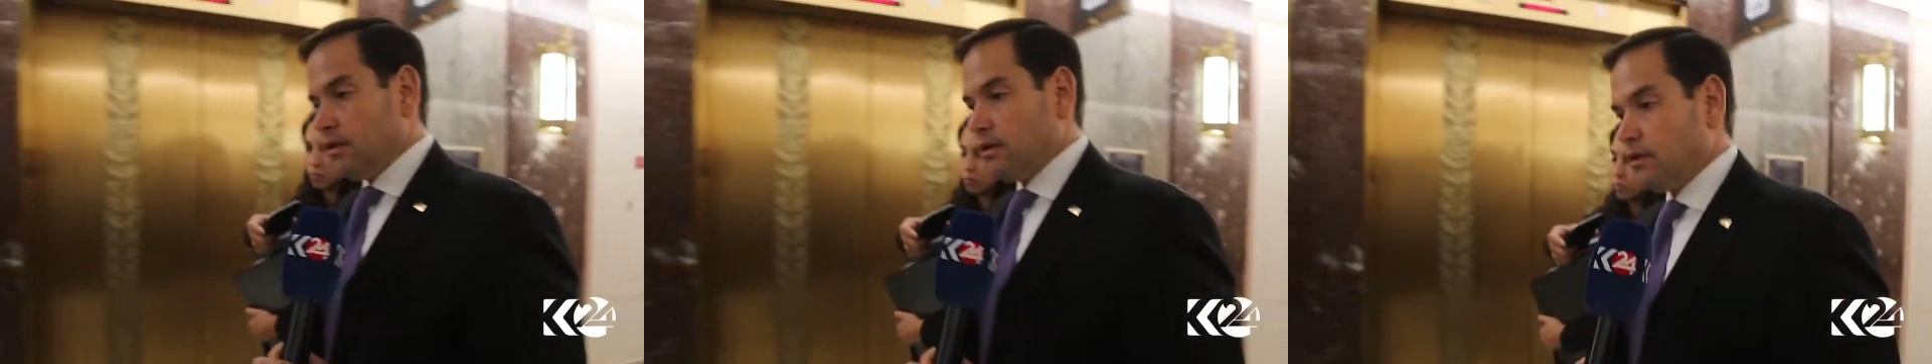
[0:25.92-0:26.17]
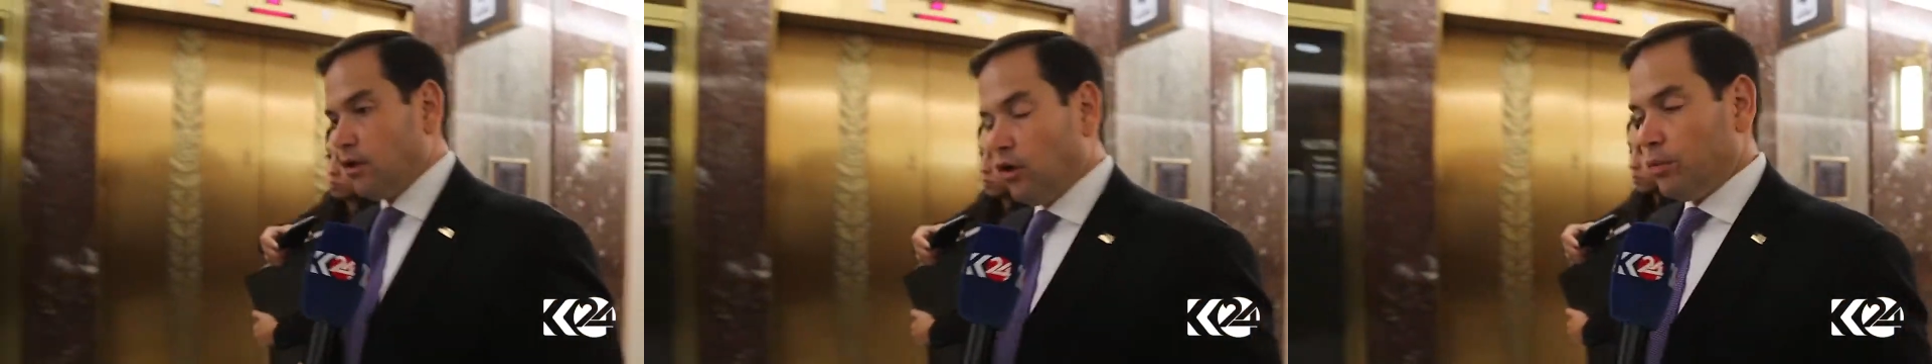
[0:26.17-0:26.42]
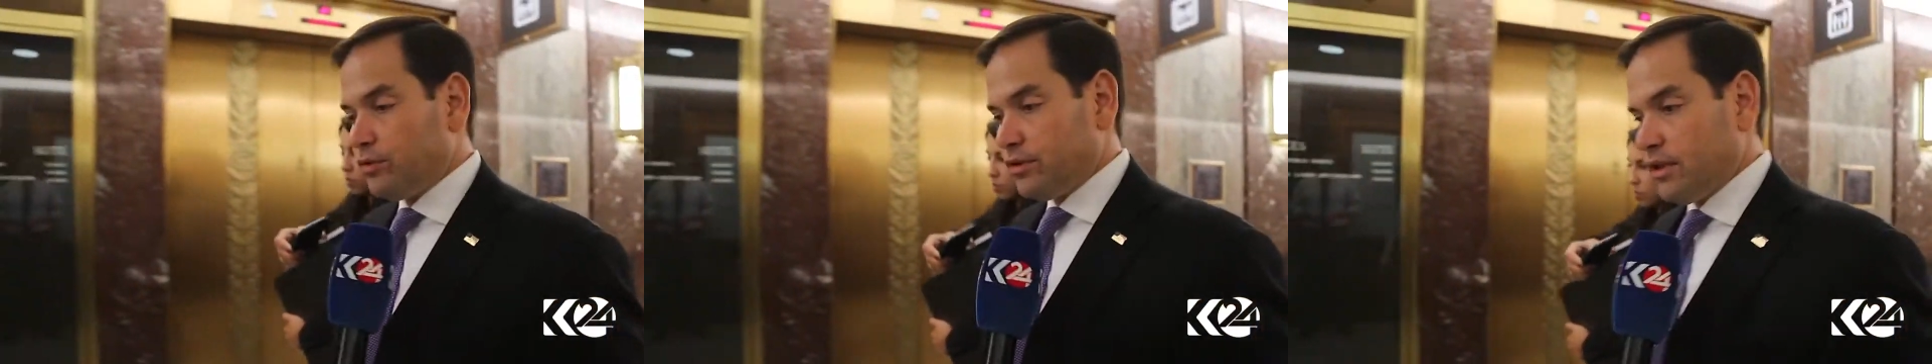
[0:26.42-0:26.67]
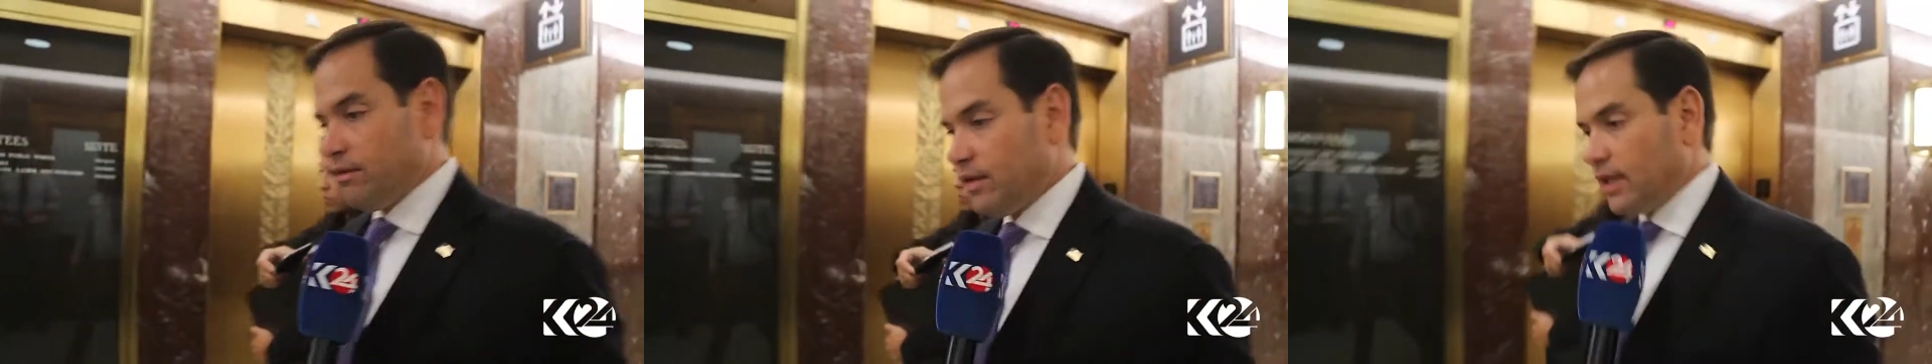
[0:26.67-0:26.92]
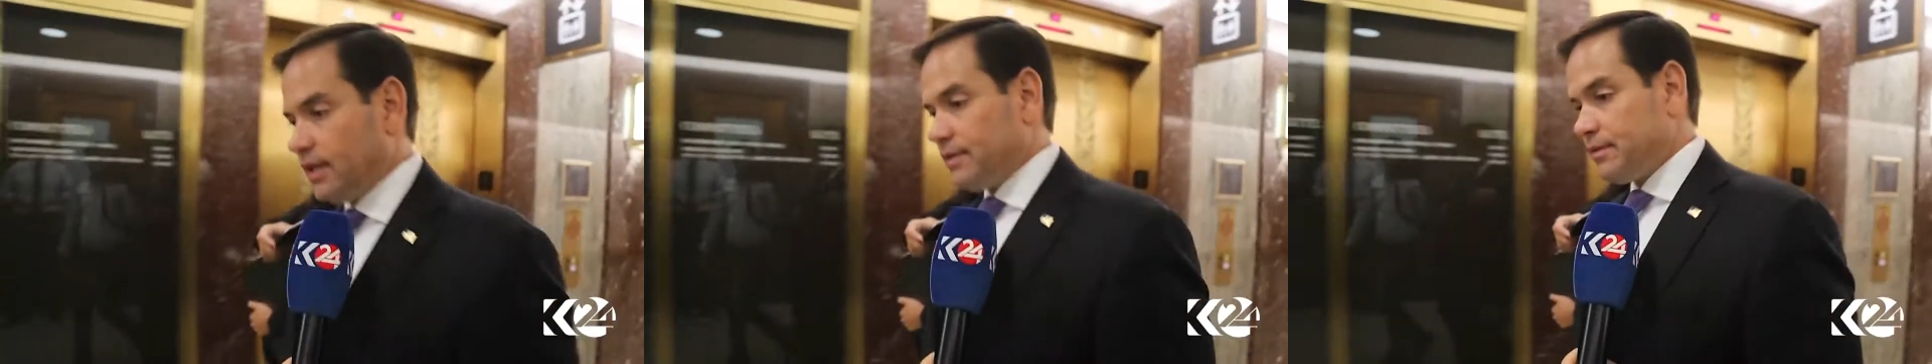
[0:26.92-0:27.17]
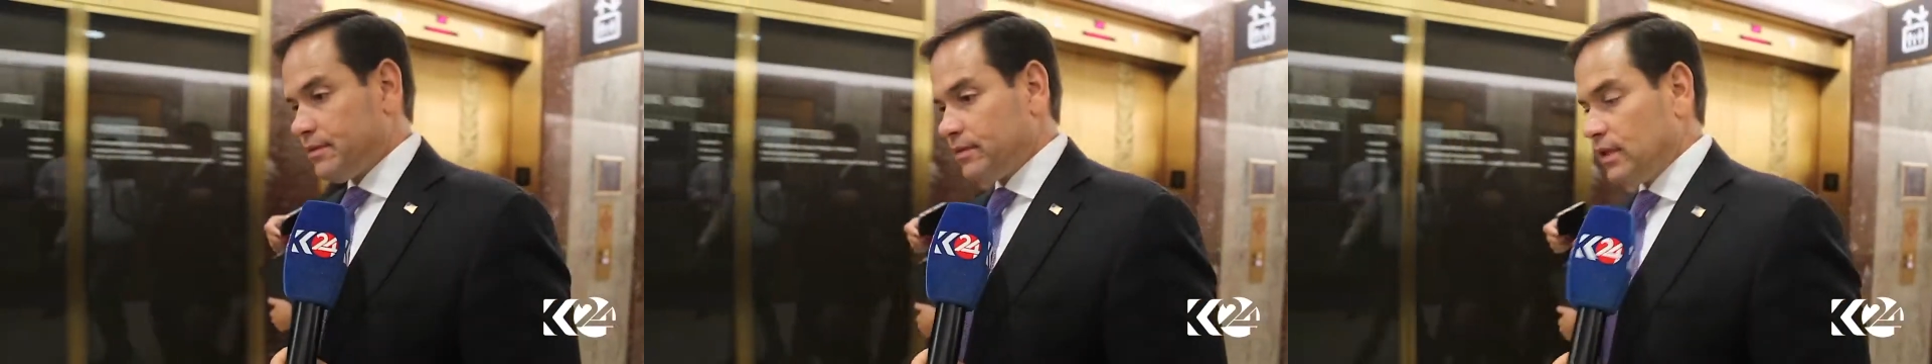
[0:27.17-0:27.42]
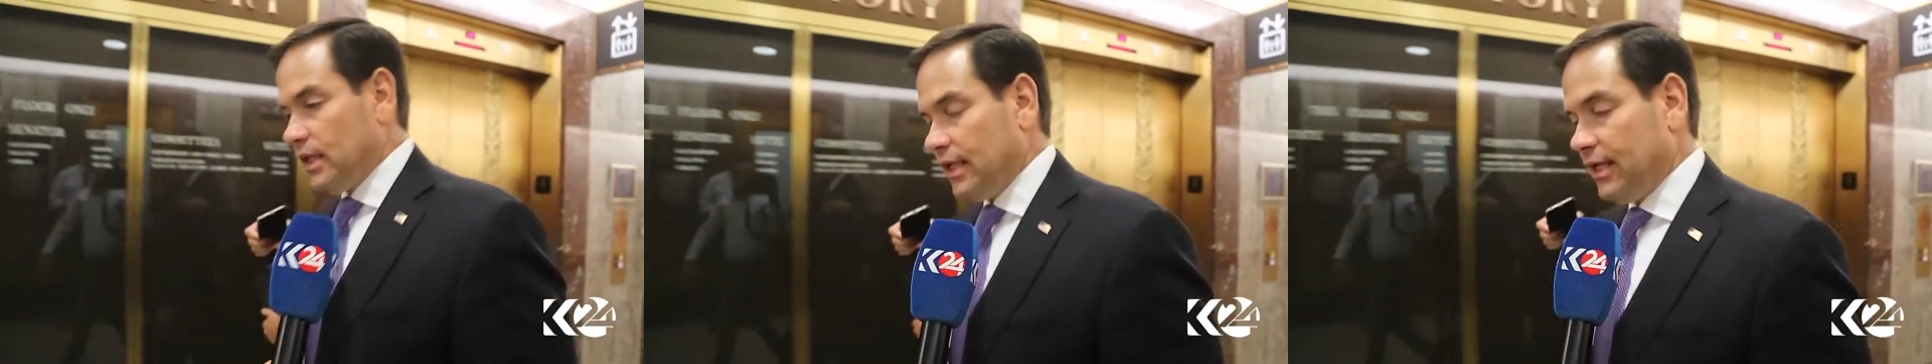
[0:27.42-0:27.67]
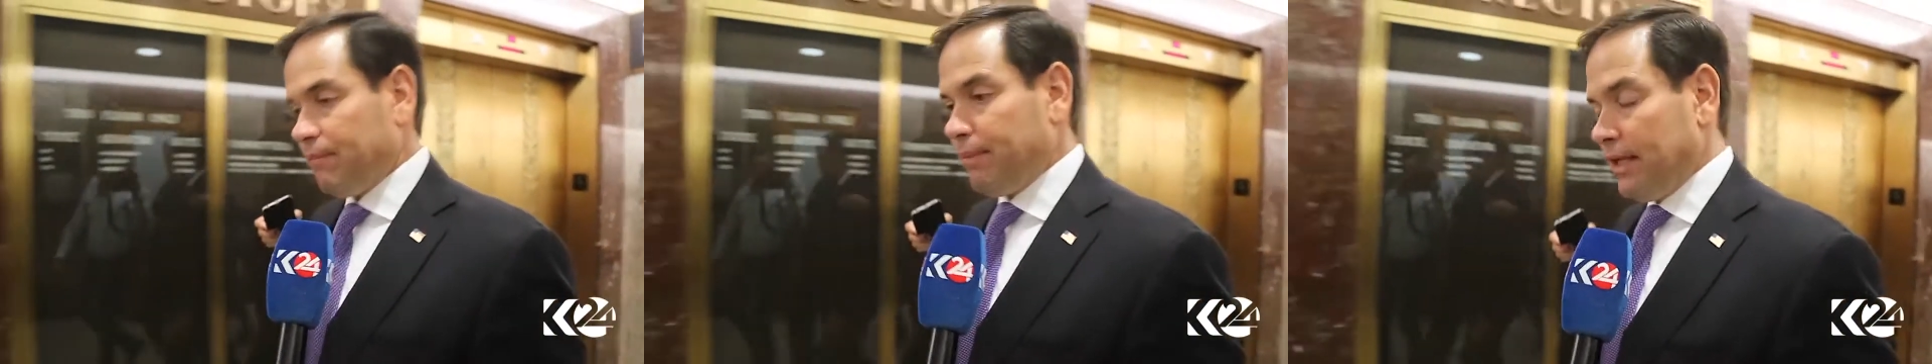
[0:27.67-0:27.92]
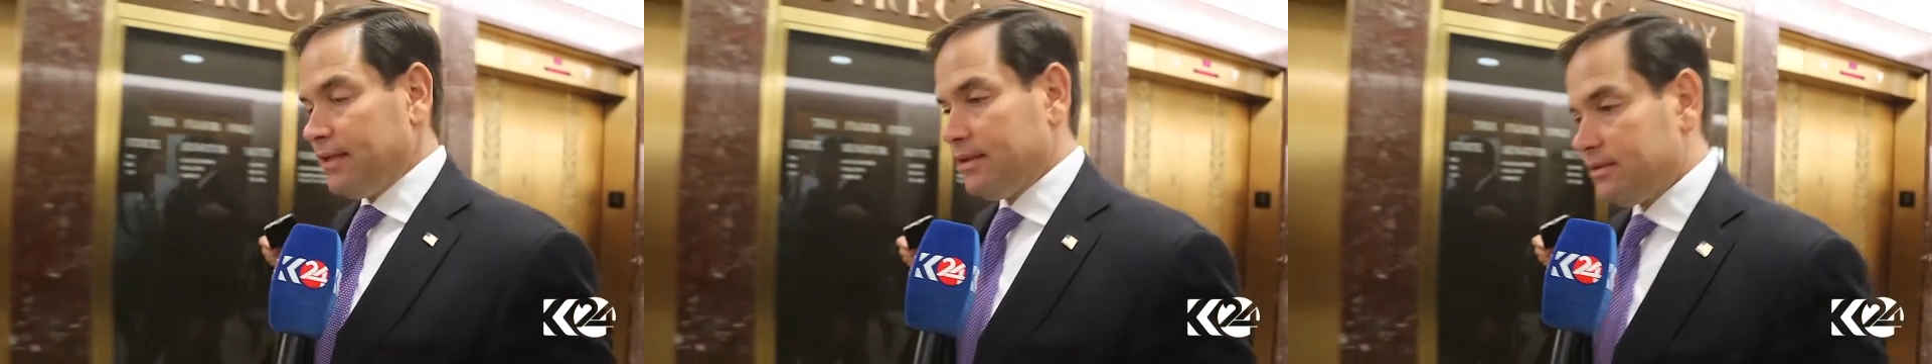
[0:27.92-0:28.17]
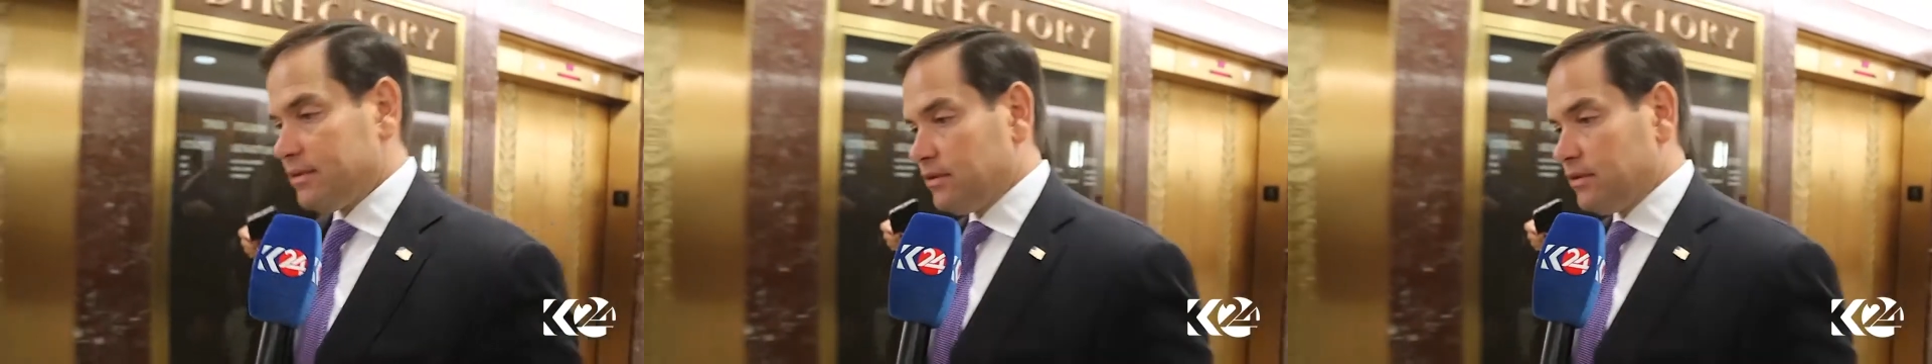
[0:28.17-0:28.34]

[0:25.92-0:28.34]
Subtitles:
their hopes of independence